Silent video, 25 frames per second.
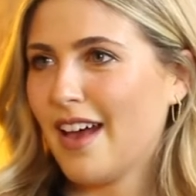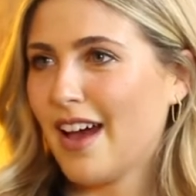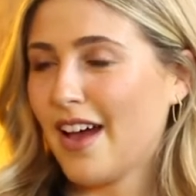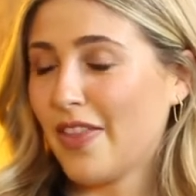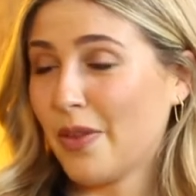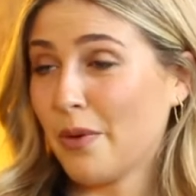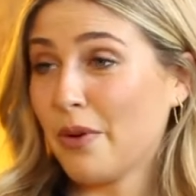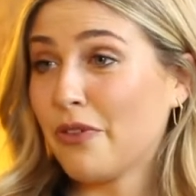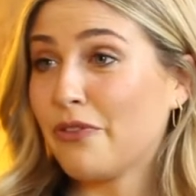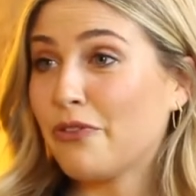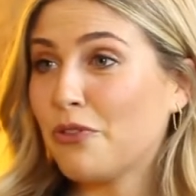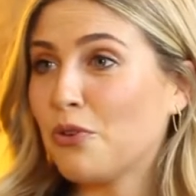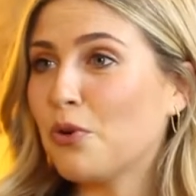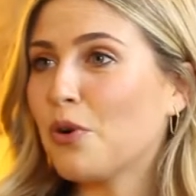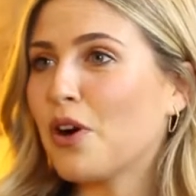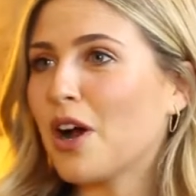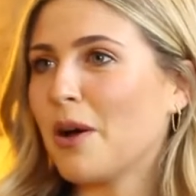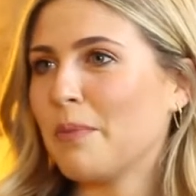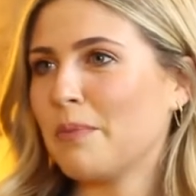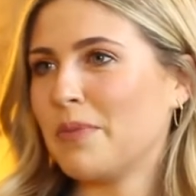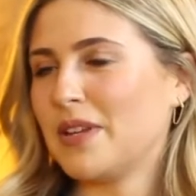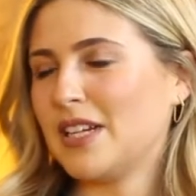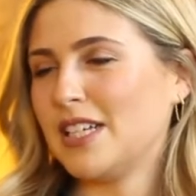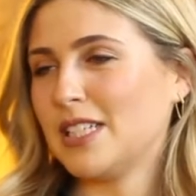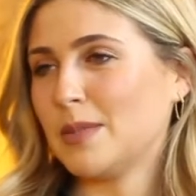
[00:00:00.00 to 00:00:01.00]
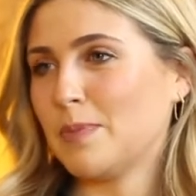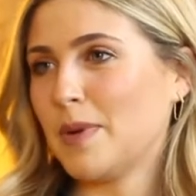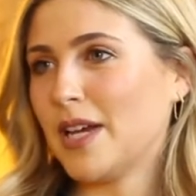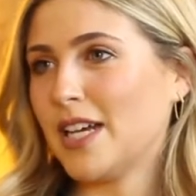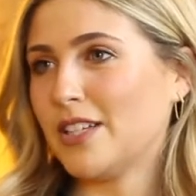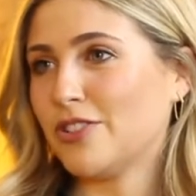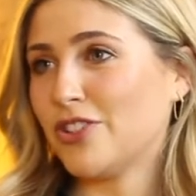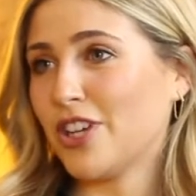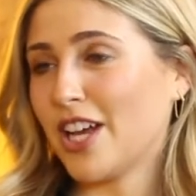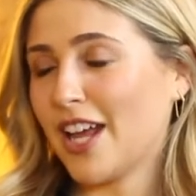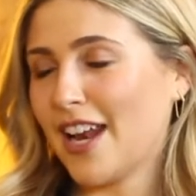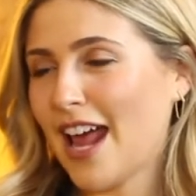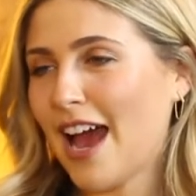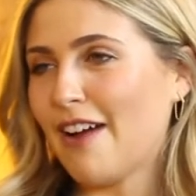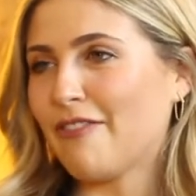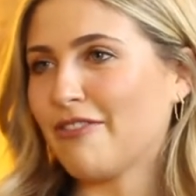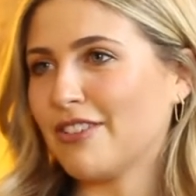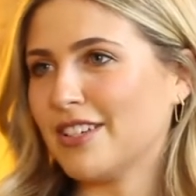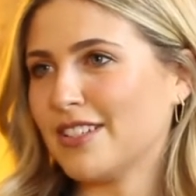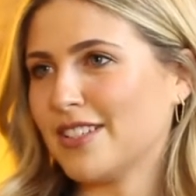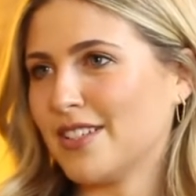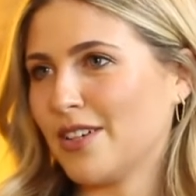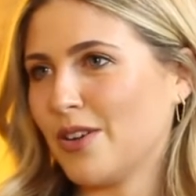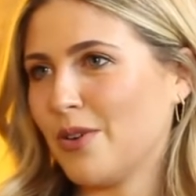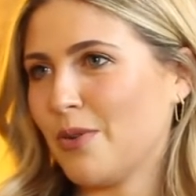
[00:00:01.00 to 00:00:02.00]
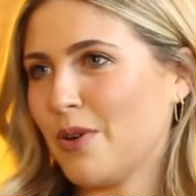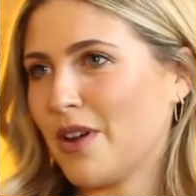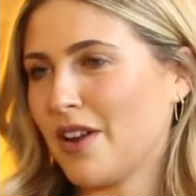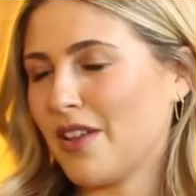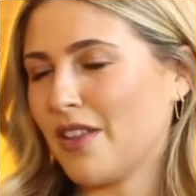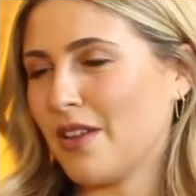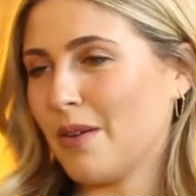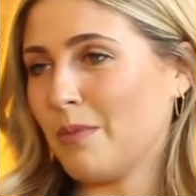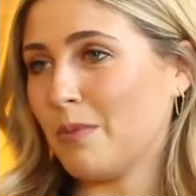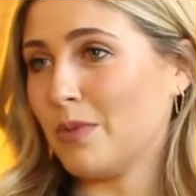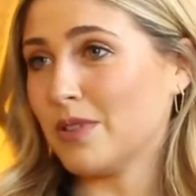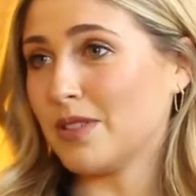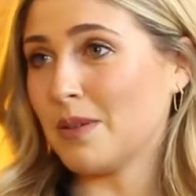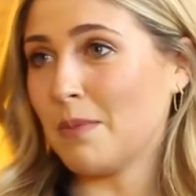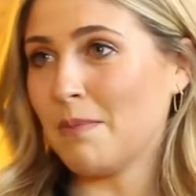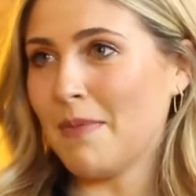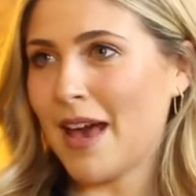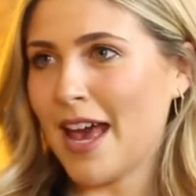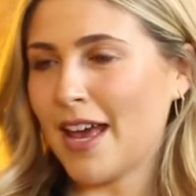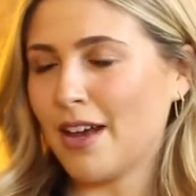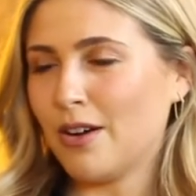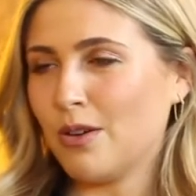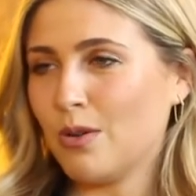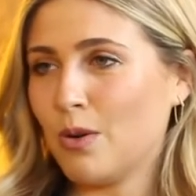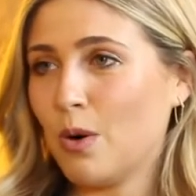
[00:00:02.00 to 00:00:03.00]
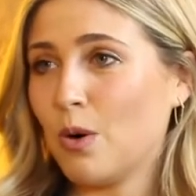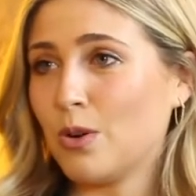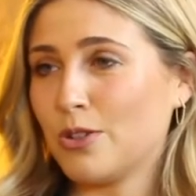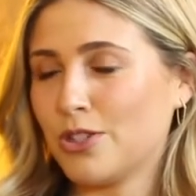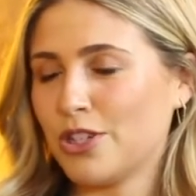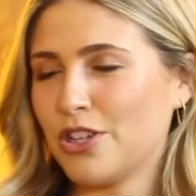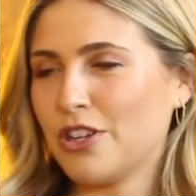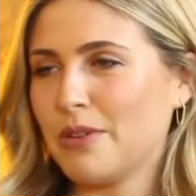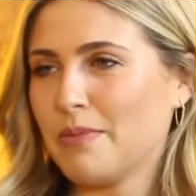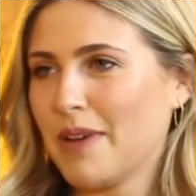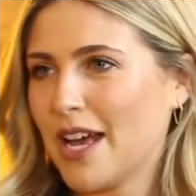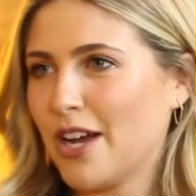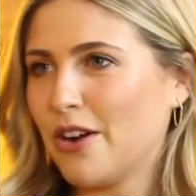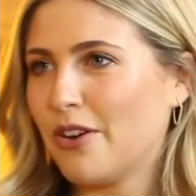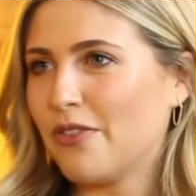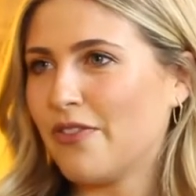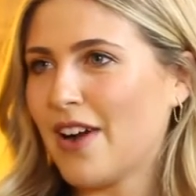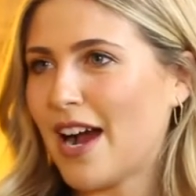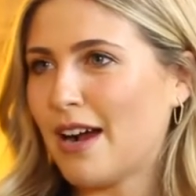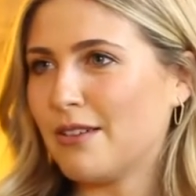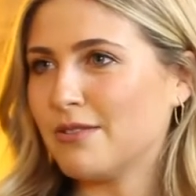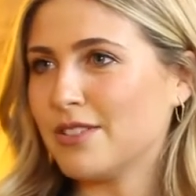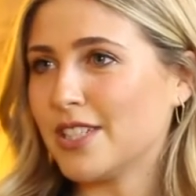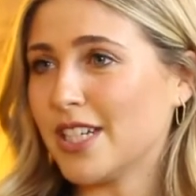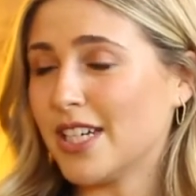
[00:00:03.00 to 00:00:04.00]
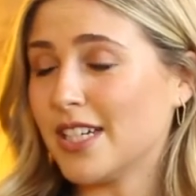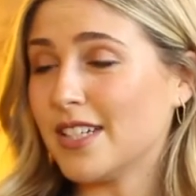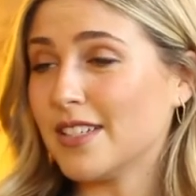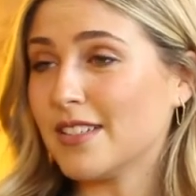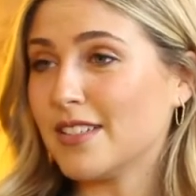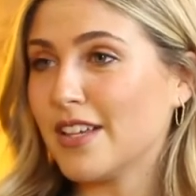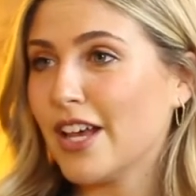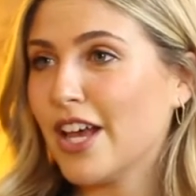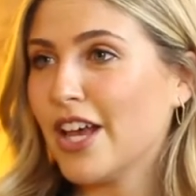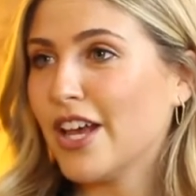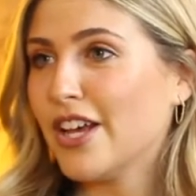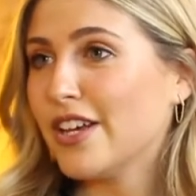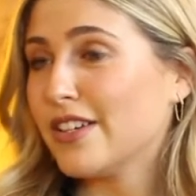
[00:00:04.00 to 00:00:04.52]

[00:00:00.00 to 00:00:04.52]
there were 4 companies pitching and every single one of them was a male or 2 male founders.